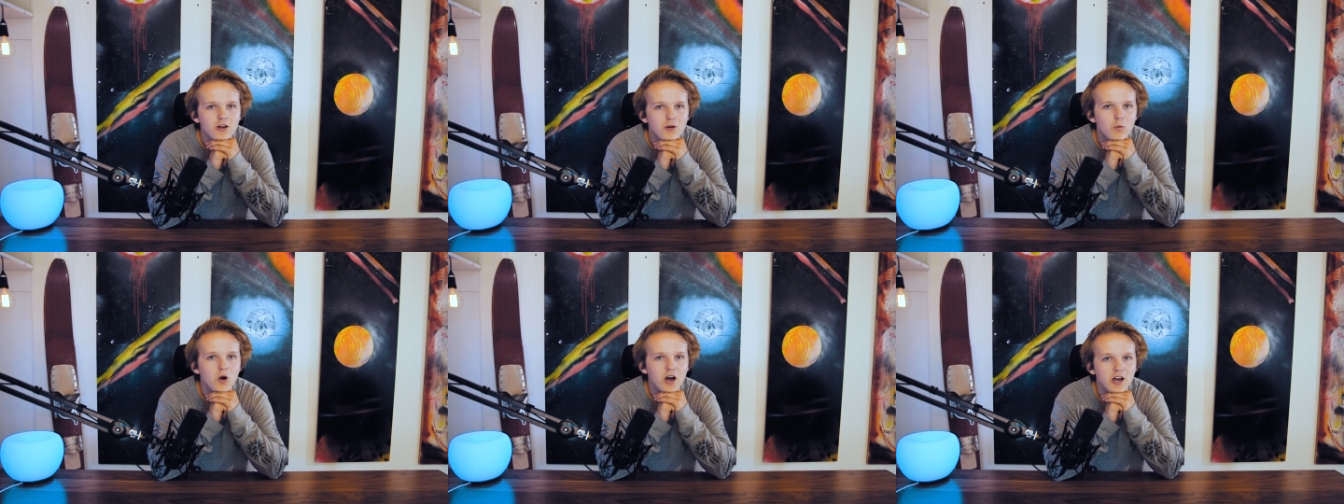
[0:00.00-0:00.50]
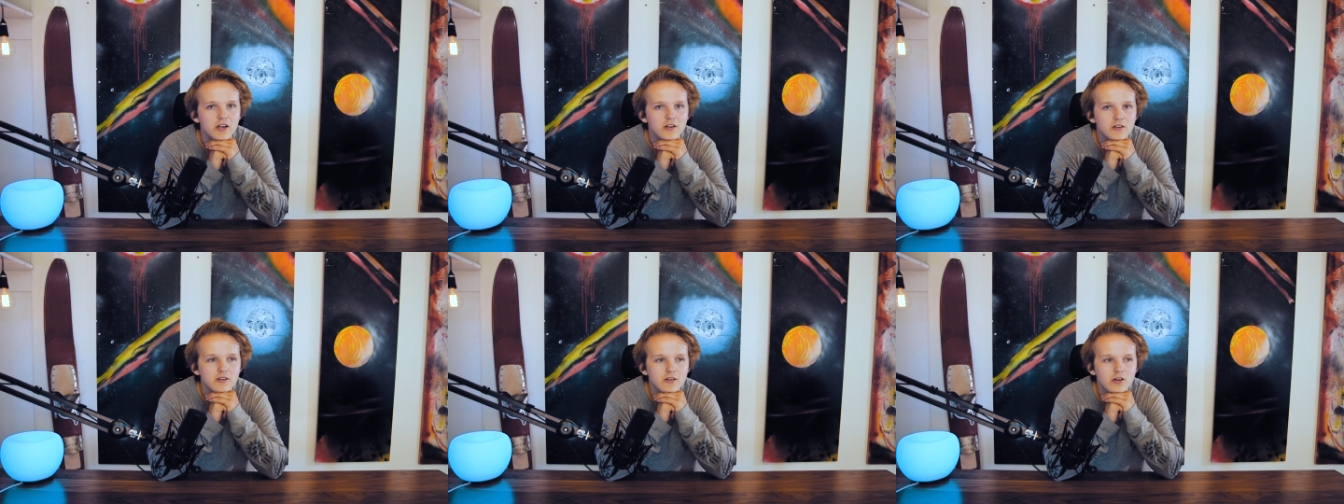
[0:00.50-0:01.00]
why
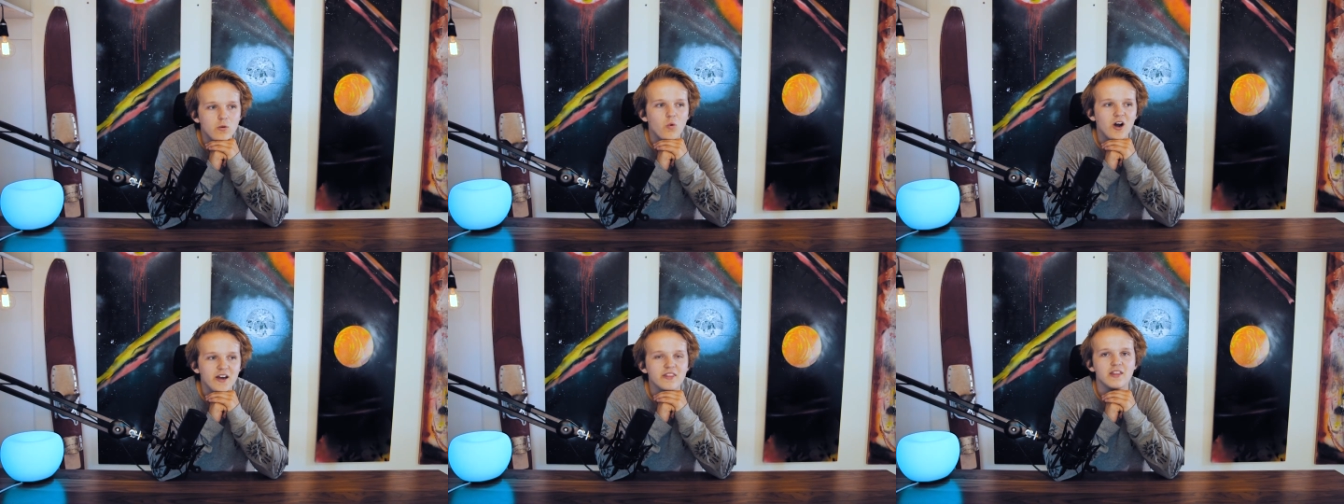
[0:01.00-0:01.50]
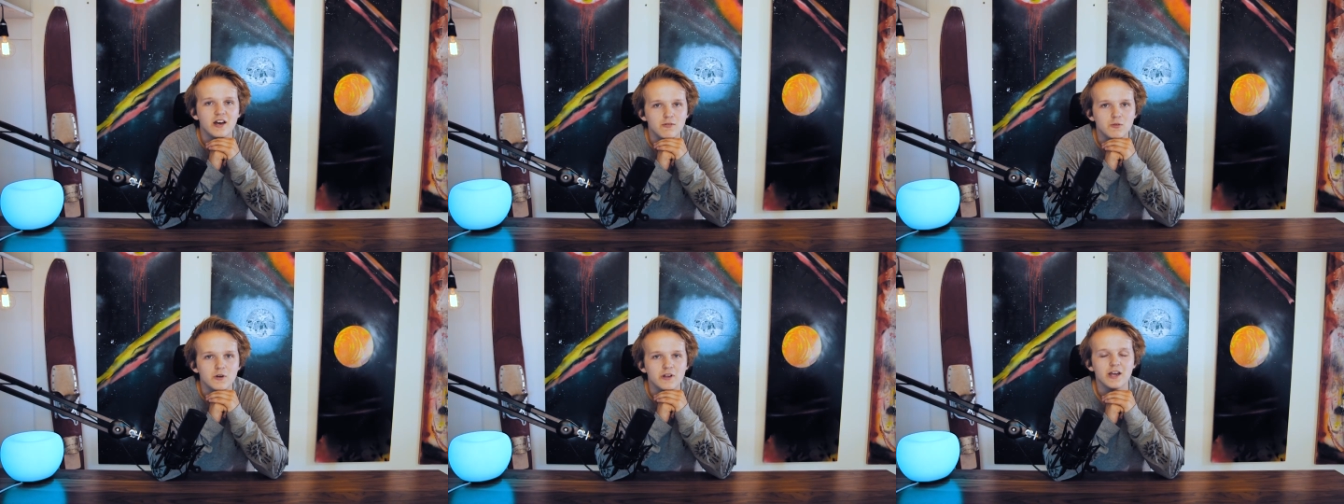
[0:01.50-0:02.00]
why that
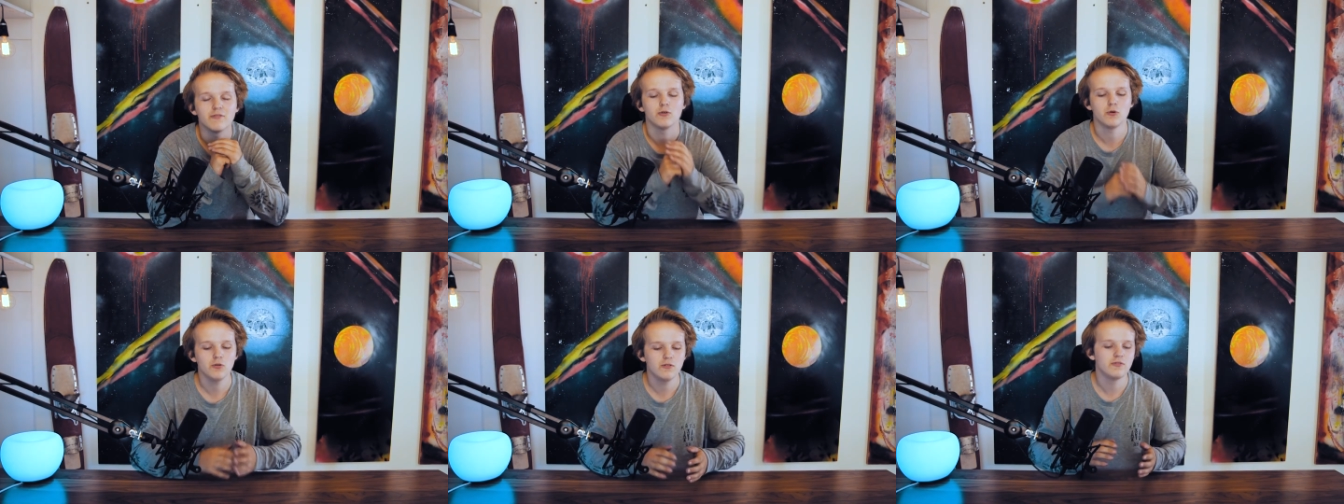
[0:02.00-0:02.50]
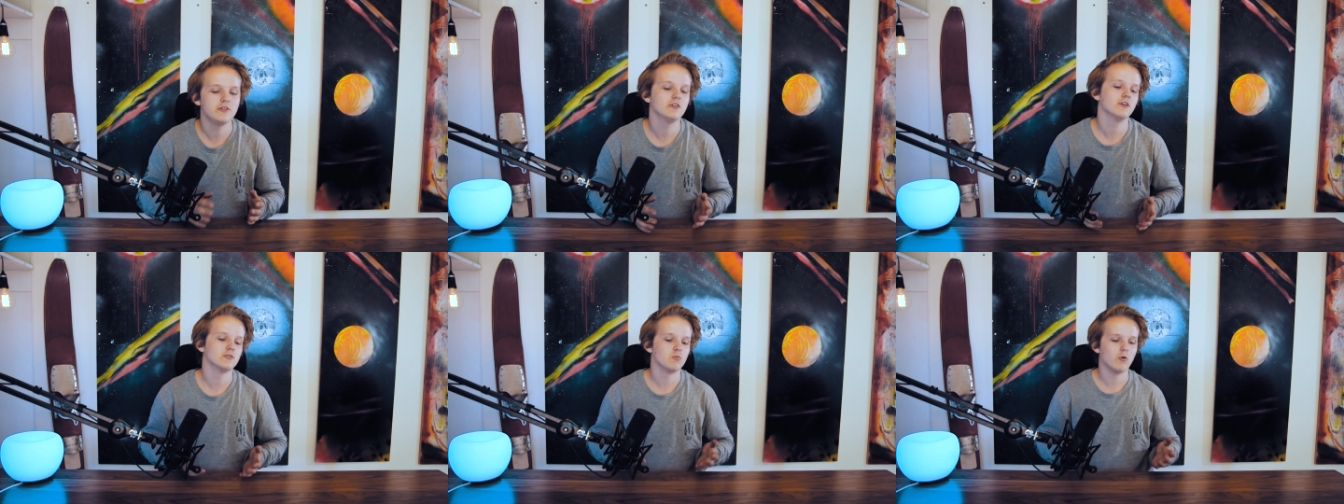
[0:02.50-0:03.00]
one out of all the
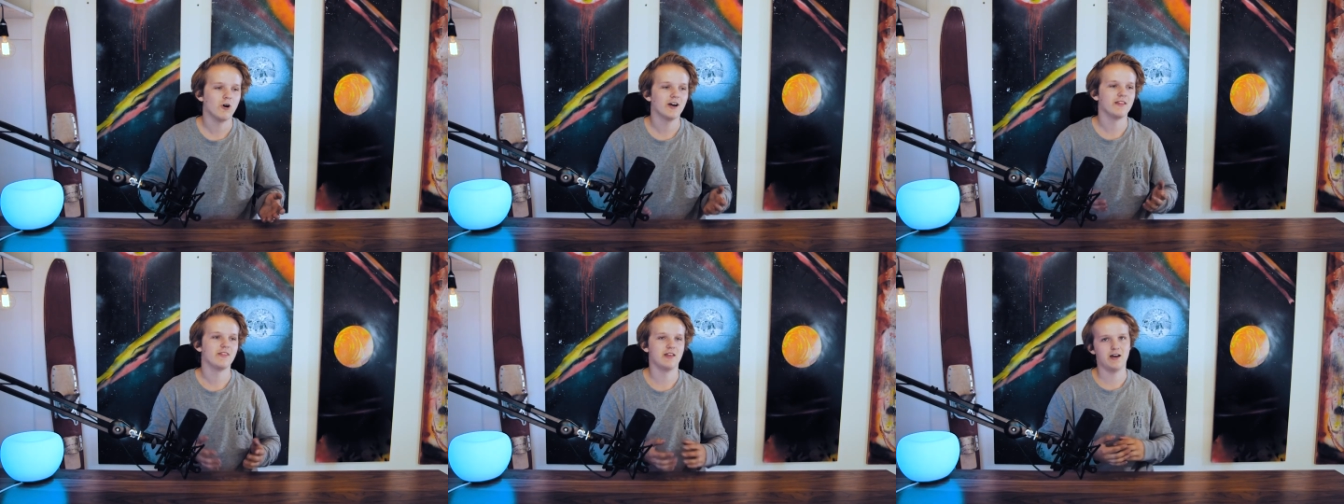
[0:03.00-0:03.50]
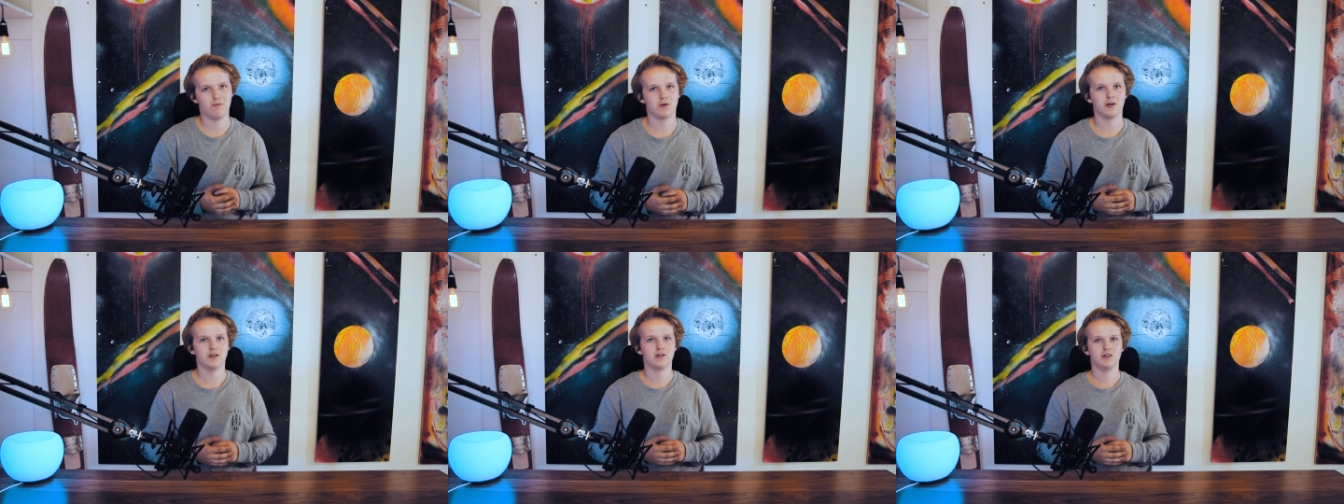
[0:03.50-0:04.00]
videos why that
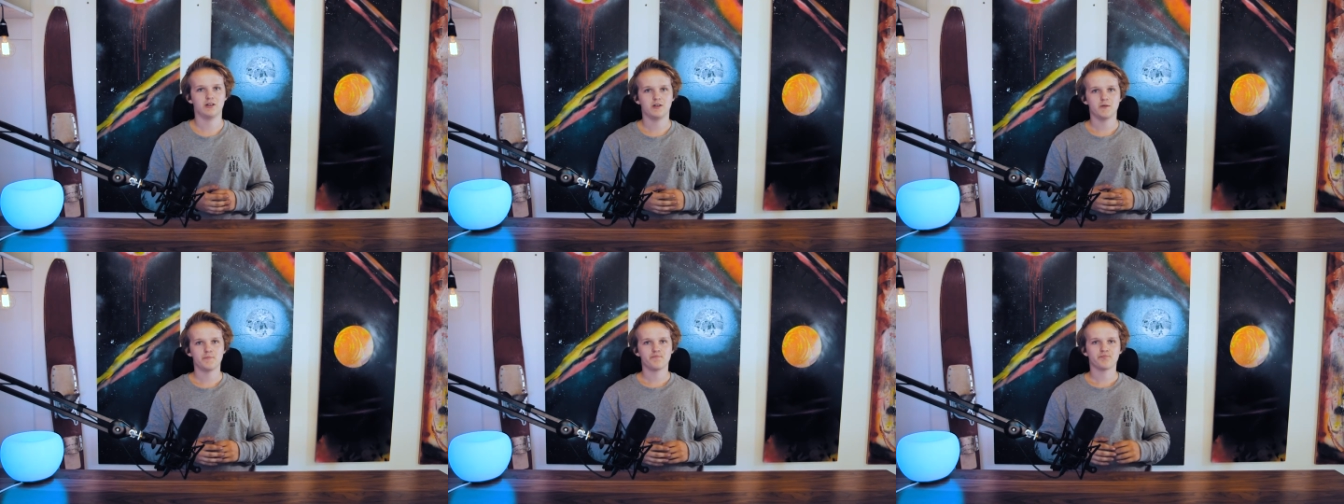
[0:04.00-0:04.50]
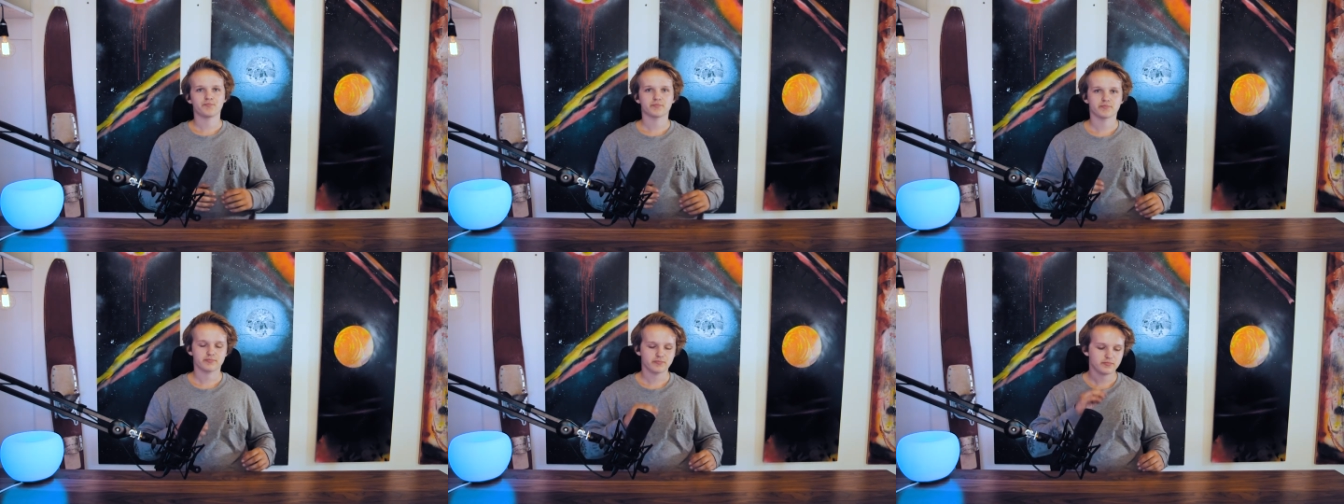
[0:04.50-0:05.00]
one and that's
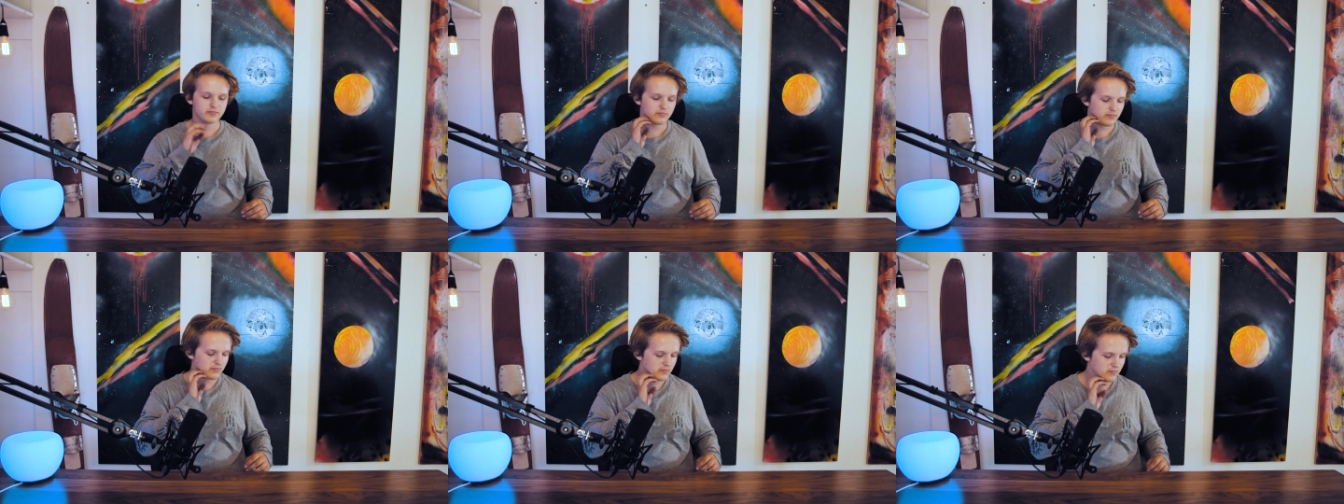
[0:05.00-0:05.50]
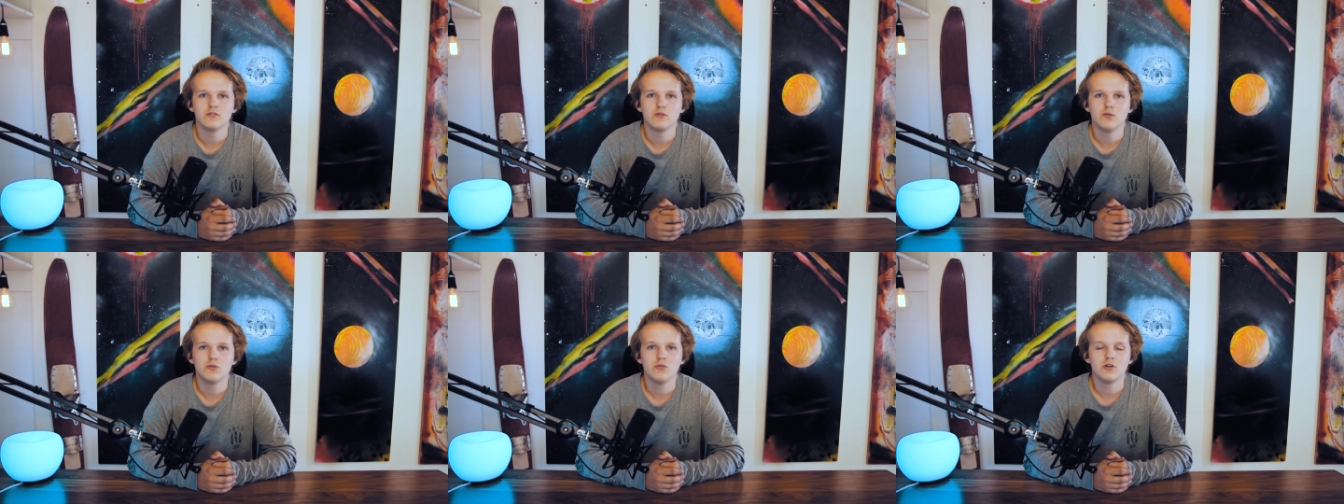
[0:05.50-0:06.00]
because it's not
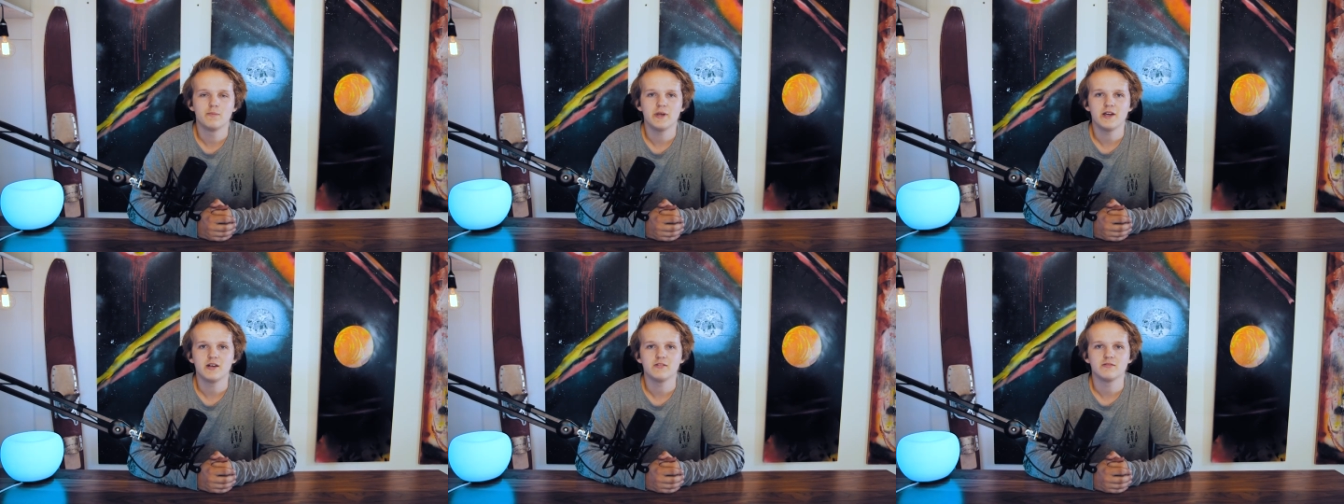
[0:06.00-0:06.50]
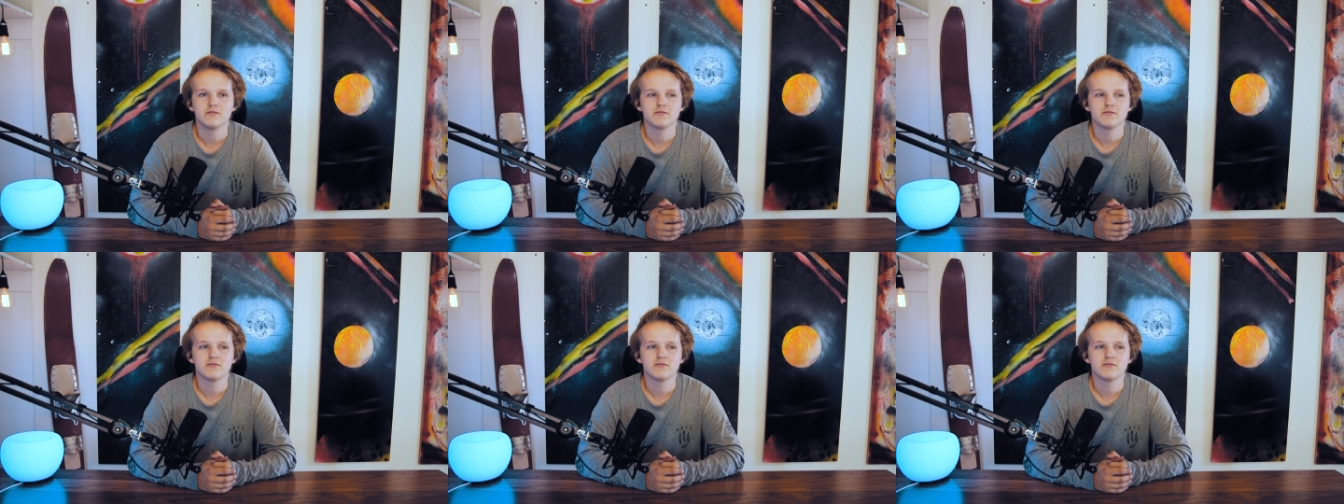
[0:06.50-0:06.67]
all about